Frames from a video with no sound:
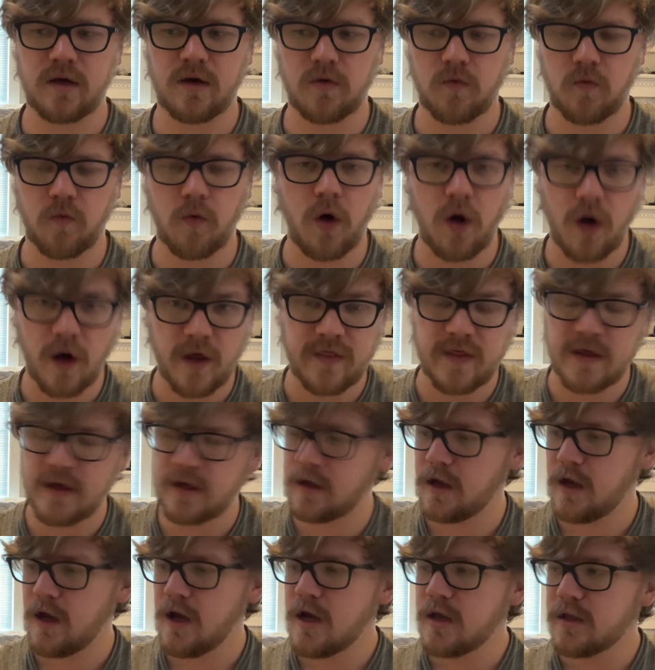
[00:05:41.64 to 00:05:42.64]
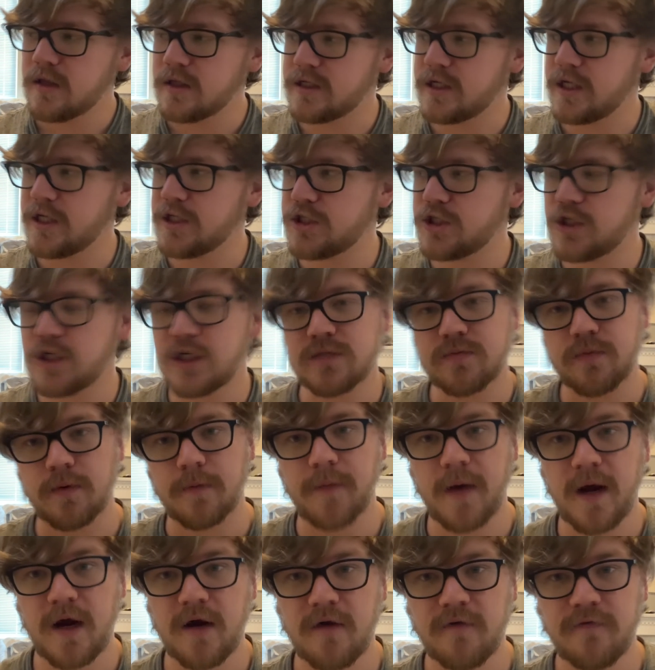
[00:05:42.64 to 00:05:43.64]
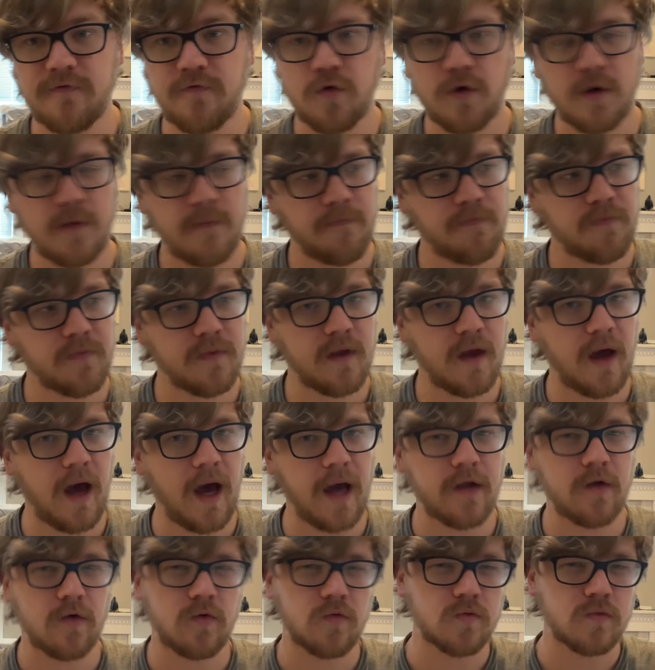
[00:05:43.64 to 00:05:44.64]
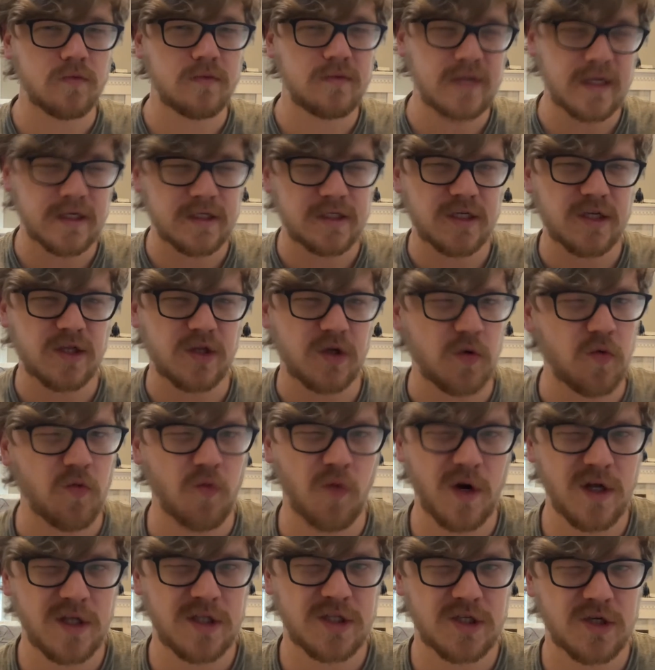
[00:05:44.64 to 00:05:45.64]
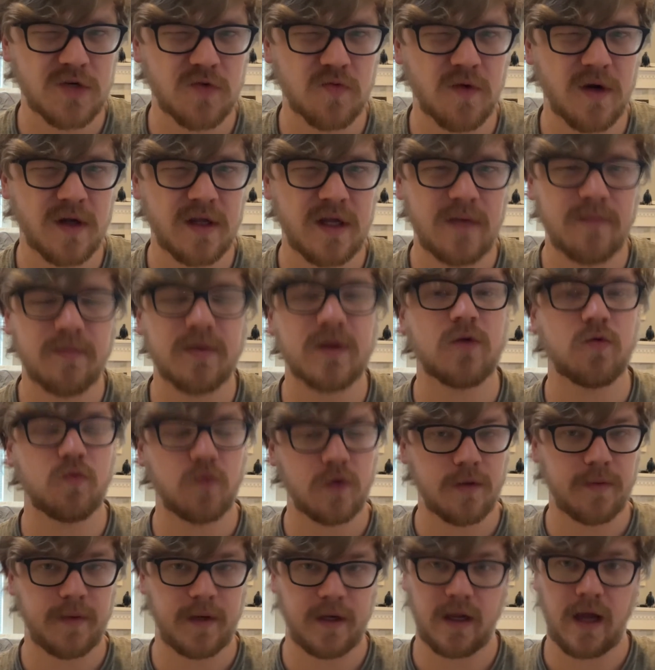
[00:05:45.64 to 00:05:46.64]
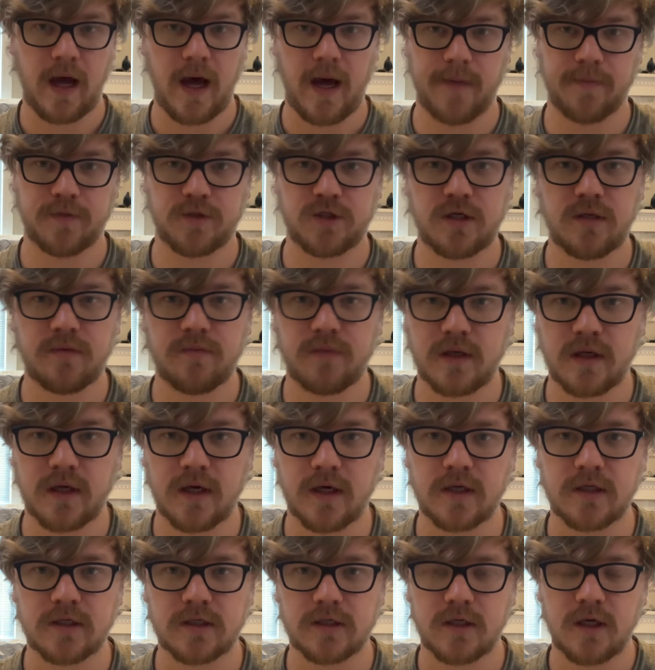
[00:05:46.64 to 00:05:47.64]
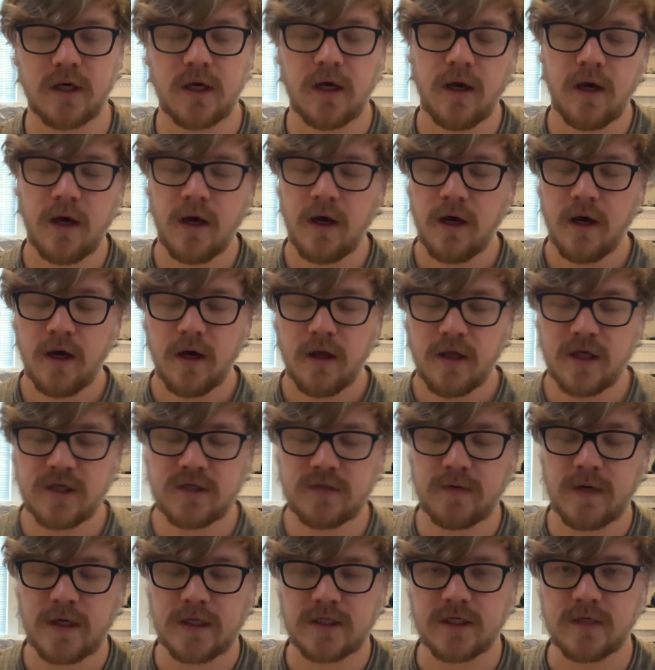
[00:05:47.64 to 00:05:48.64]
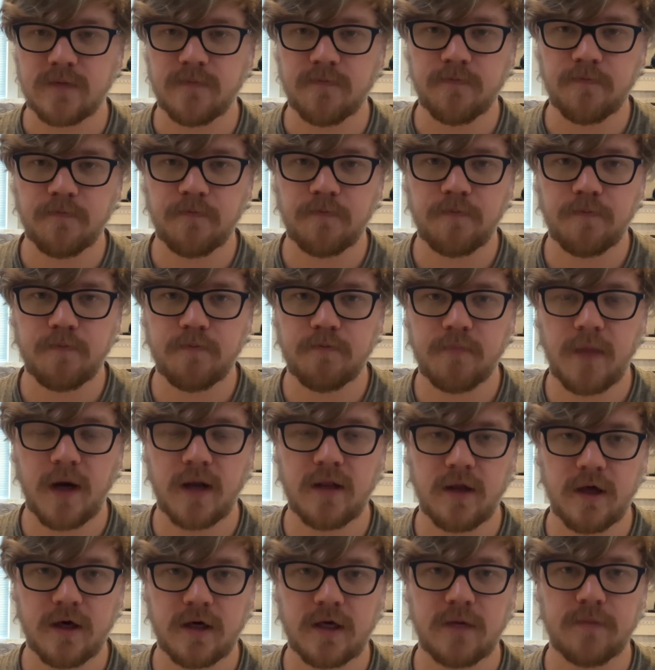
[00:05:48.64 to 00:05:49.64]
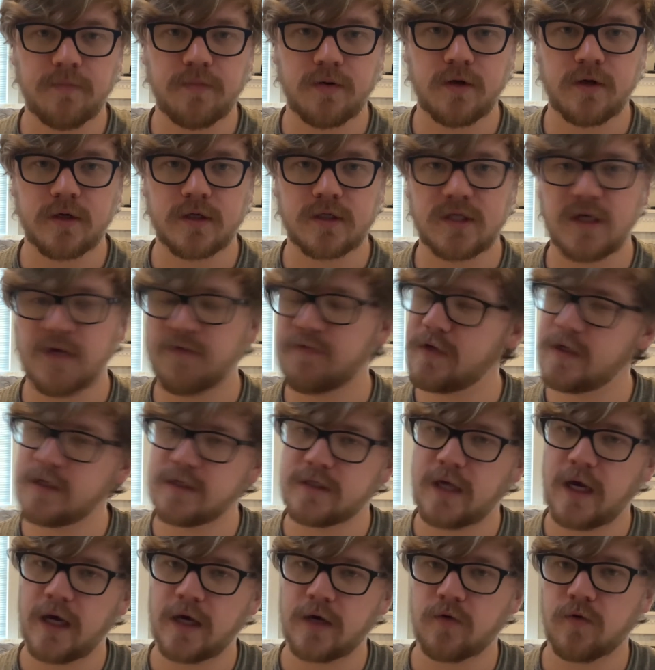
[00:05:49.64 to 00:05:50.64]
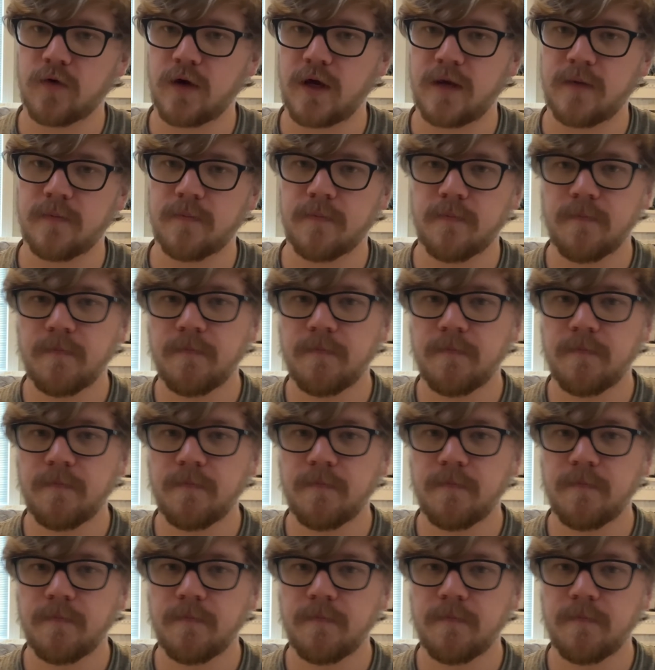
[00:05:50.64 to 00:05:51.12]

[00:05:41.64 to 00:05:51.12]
while I think the TCG is prepared for it, I don't necessarily want to run it, but it will be an option because, let's face it, my luck in pulling stuff is not great.